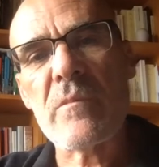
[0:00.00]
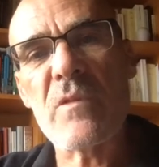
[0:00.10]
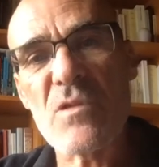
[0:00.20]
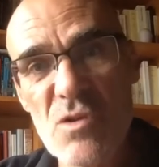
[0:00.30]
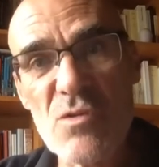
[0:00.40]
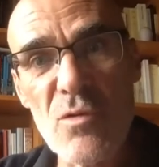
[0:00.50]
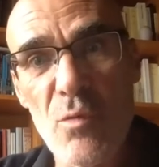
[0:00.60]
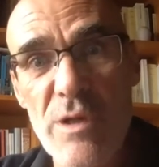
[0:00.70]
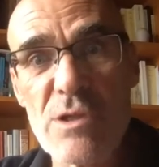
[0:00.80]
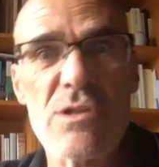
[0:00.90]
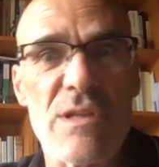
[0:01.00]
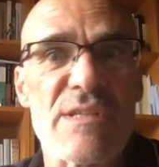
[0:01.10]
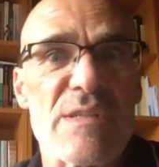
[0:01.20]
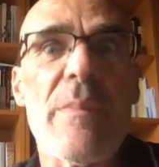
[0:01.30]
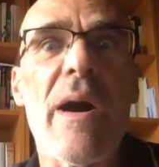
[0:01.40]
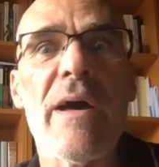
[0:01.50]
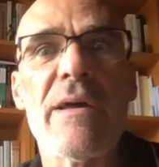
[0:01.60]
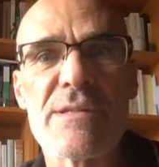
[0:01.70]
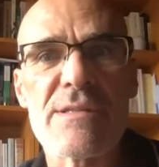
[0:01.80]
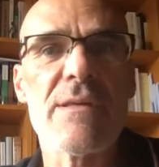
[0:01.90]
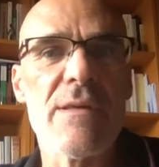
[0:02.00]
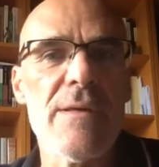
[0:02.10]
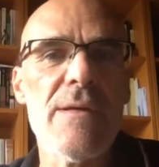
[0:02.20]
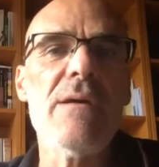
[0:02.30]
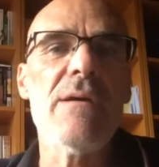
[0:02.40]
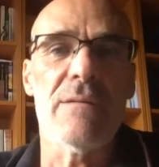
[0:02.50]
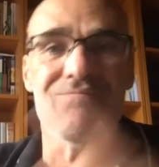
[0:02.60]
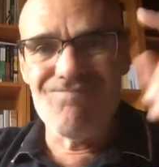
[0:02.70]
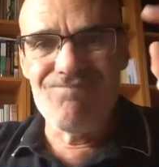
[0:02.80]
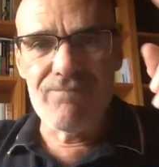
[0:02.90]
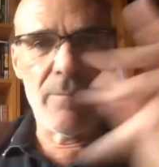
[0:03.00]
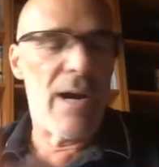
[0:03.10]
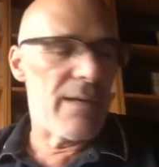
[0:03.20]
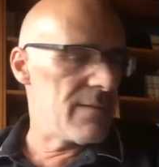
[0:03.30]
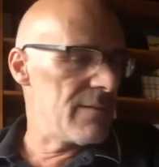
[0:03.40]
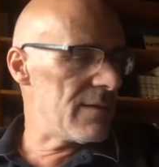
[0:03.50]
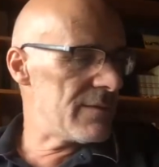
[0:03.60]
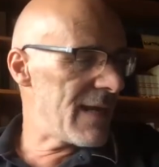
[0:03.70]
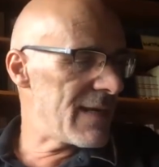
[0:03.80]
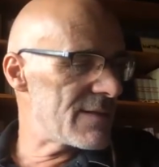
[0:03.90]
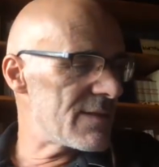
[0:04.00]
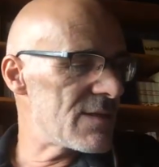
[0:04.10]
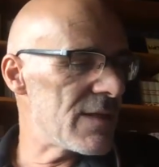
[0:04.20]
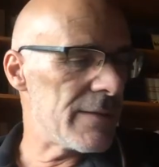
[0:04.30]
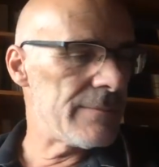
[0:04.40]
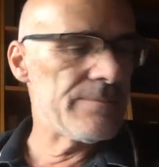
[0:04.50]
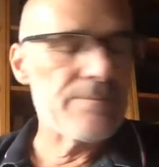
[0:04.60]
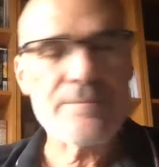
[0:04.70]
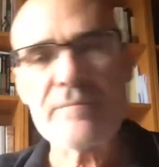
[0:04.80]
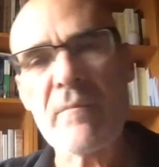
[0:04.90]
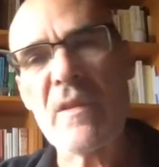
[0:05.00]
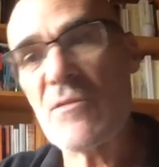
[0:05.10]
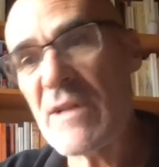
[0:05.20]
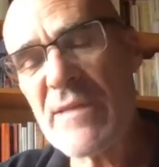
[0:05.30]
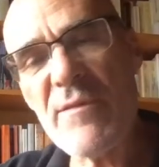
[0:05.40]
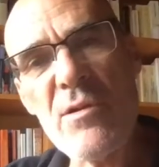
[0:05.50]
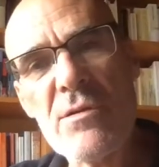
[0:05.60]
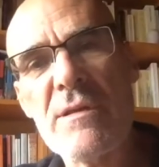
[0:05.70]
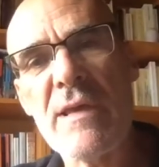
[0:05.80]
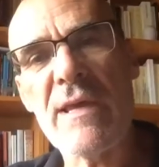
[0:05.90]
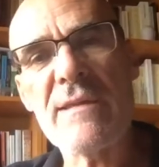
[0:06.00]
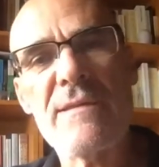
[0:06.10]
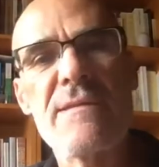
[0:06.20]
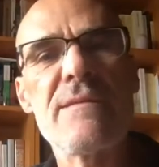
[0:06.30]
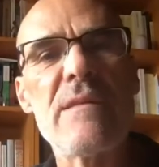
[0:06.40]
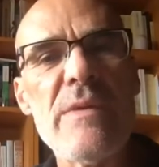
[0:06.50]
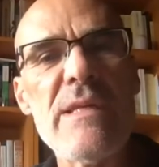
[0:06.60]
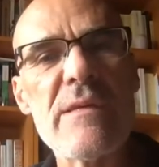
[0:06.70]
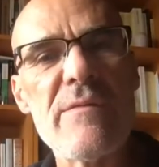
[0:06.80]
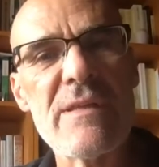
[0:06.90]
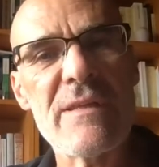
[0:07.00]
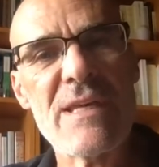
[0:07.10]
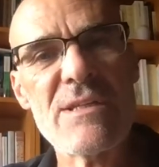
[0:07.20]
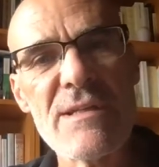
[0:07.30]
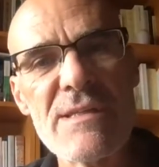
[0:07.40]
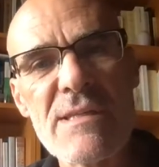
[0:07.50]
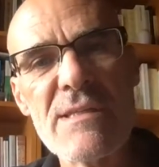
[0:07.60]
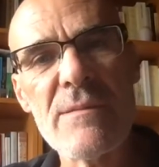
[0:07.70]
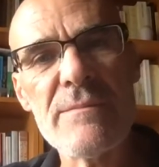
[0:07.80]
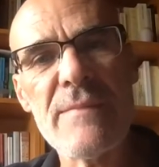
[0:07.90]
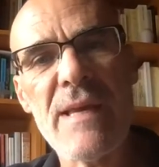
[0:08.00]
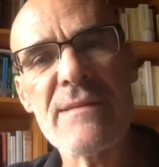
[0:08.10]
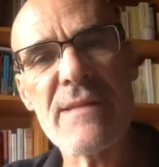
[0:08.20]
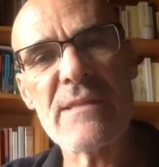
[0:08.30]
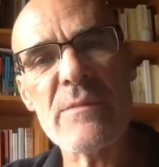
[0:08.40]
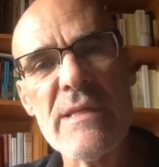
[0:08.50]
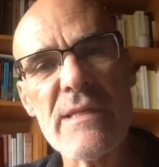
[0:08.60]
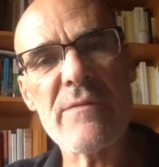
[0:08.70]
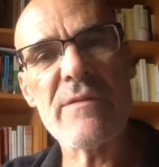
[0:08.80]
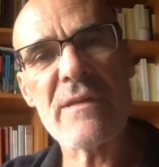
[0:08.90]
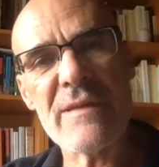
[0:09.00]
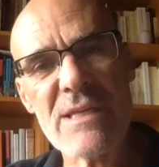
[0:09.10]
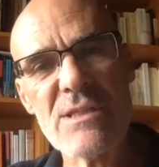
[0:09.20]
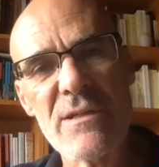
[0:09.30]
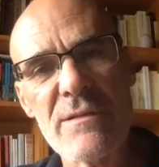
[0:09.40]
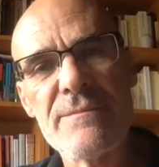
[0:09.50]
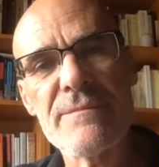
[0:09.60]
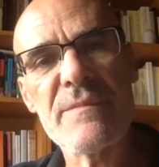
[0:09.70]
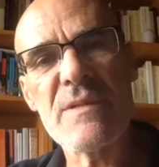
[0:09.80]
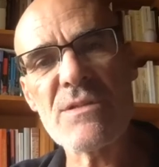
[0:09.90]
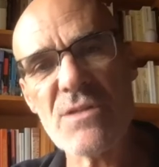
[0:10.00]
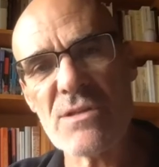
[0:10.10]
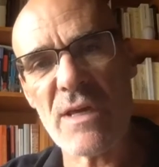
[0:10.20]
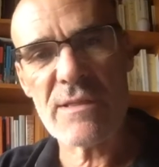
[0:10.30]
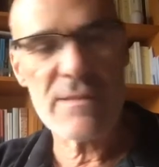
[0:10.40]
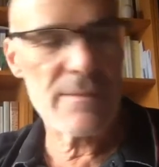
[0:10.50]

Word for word: the school which inspires my analysis here. So let's have a look at the meaning of international system and at the meaning of international society.